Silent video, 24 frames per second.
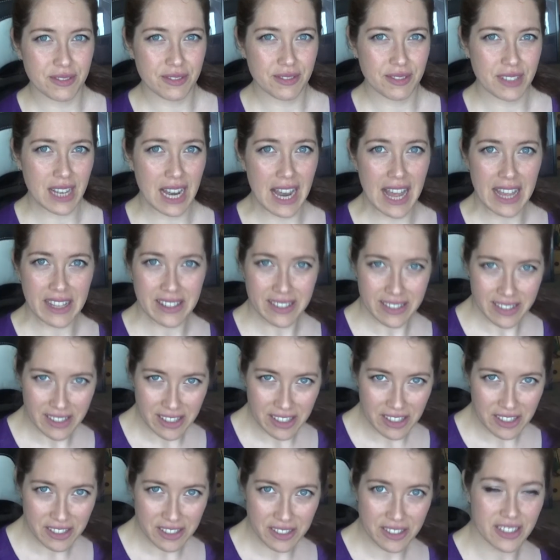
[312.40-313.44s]

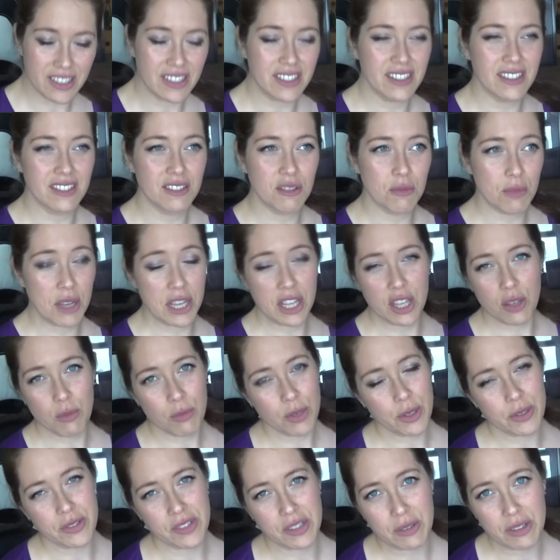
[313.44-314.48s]
lesser than making
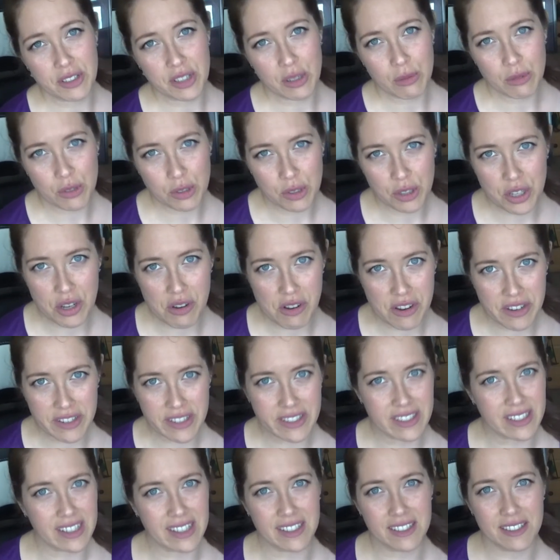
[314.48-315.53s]
music, which I'm sure you
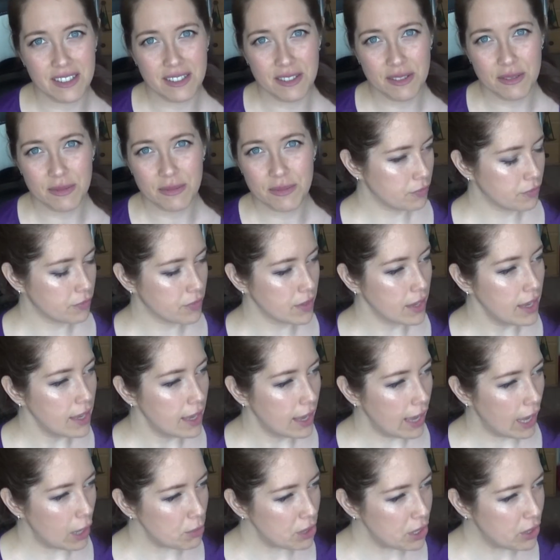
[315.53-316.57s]
understand.
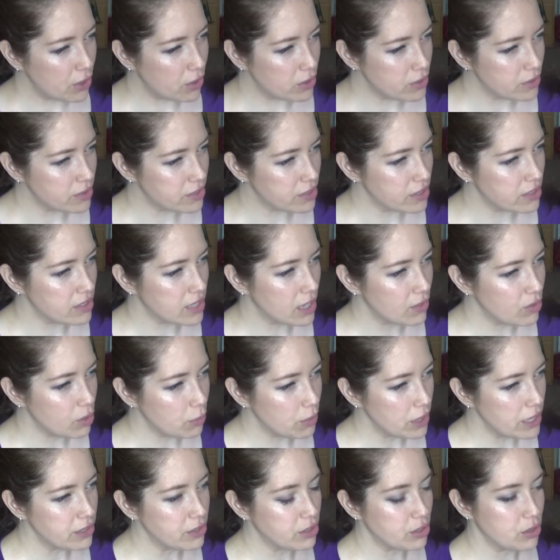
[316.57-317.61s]
How many concerts have you
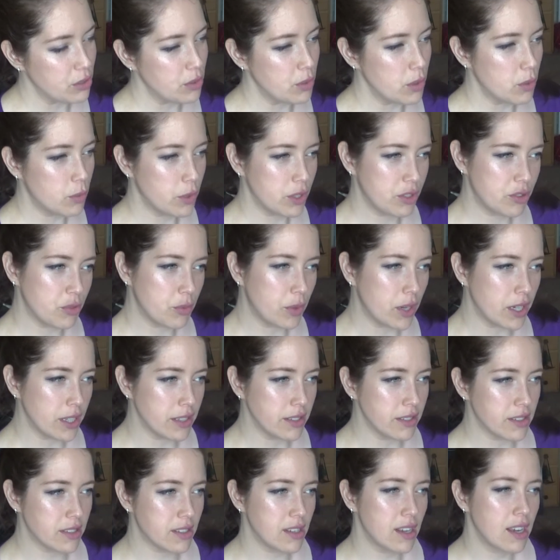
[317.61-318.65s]
been to? Which
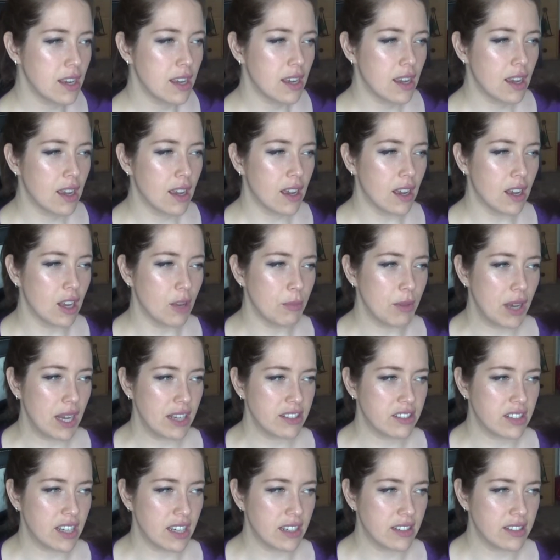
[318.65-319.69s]
ones?
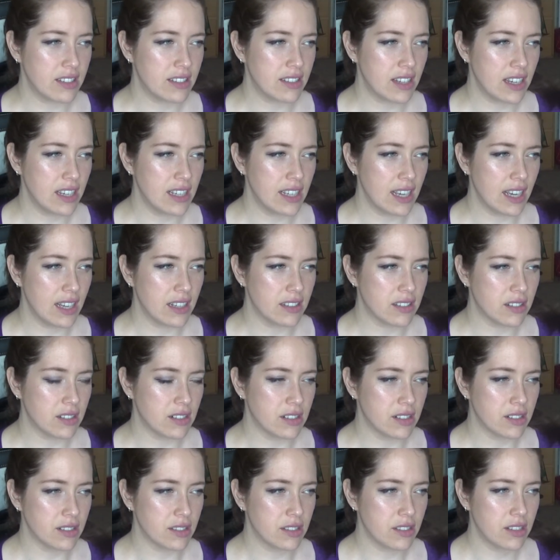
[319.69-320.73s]
Hashtag stay at
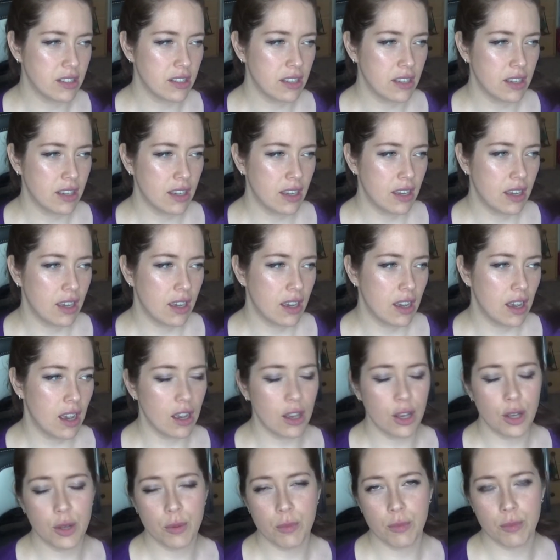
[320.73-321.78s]
ask.
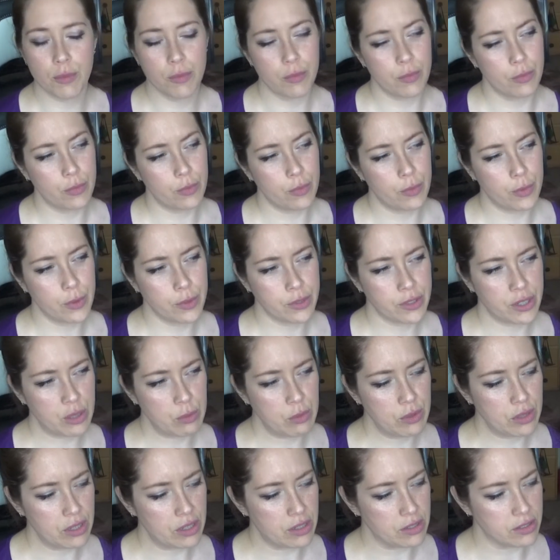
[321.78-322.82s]
What's going on
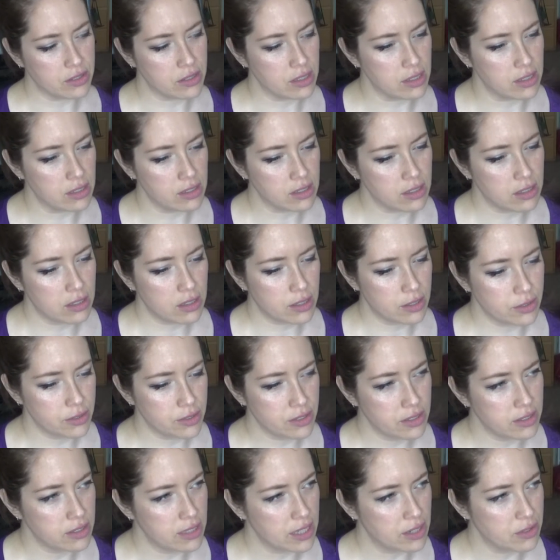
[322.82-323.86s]
with Ask then? Is it
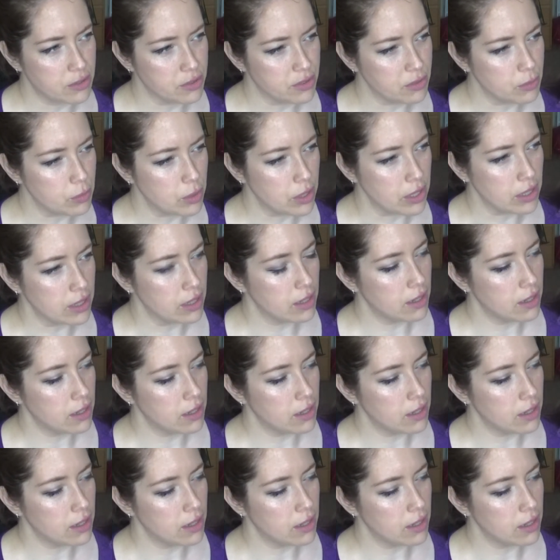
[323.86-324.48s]
closing down or something?